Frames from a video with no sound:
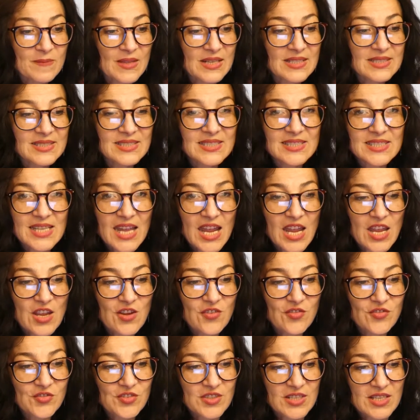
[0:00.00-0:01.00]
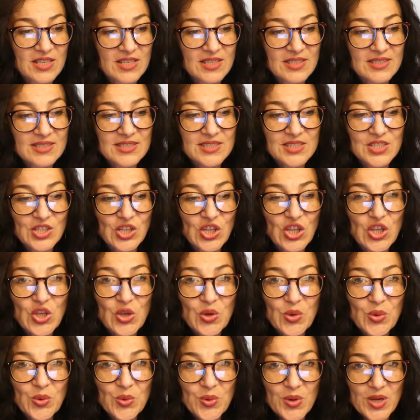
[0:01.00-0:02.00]
safety,
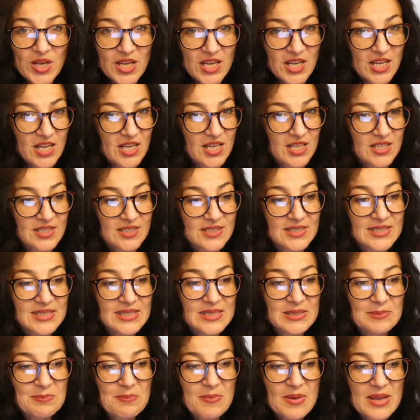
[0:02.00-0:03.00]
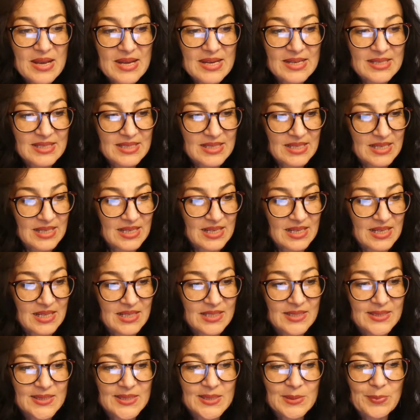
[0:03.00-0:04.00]
security, stability,
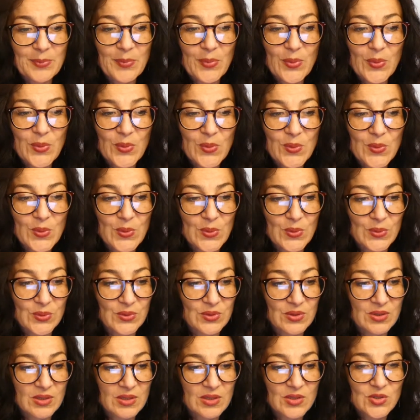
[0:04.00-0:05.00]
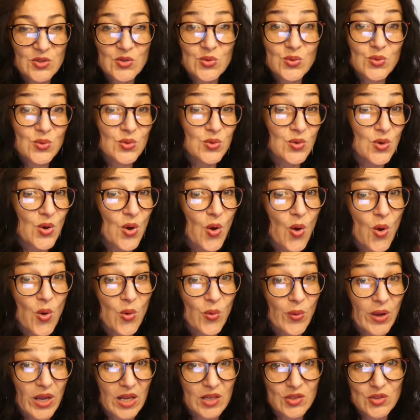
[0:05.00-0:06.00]
support, to
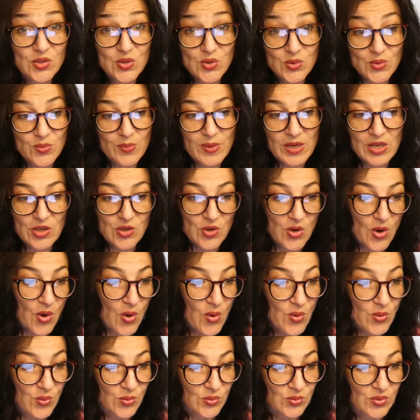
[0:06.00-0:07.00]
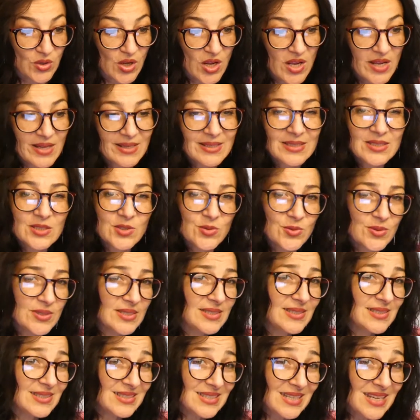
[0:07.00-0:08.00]
know and to be known, to
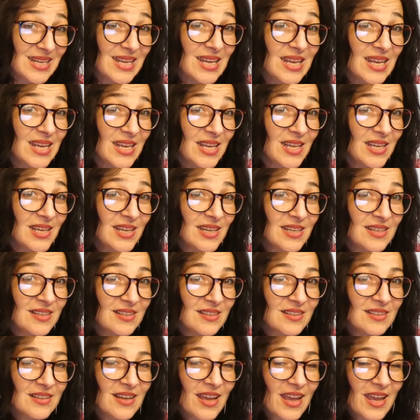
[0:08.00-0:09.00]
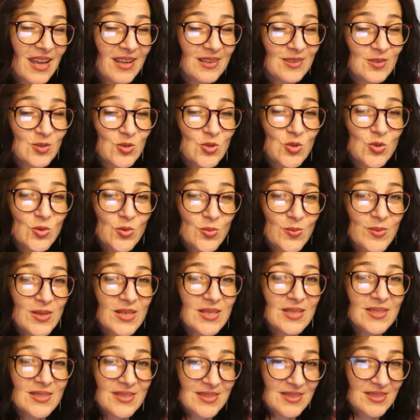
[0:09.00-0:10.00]
see and to be
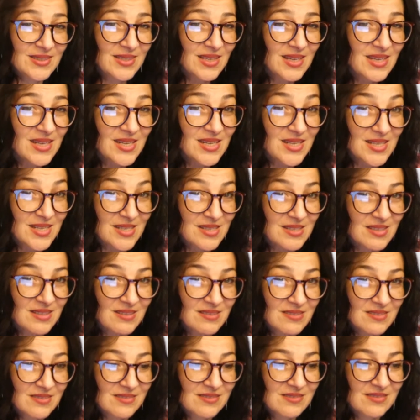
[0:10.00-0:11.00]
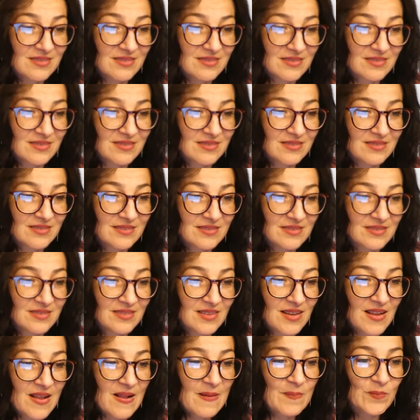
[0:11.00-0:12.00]
seen,
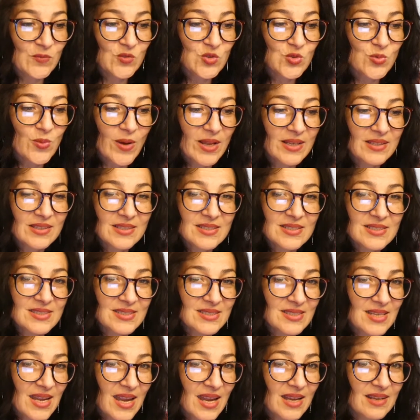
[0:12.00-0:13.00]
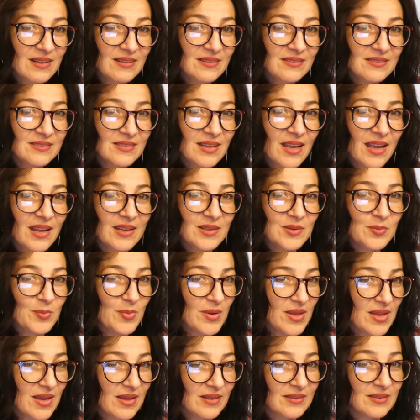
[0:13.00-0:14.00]
to understand and
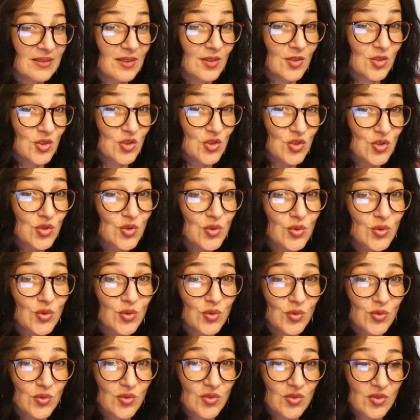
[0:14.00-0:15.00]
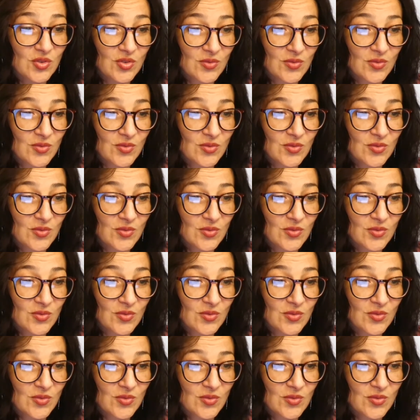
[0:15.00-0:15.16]
be understood,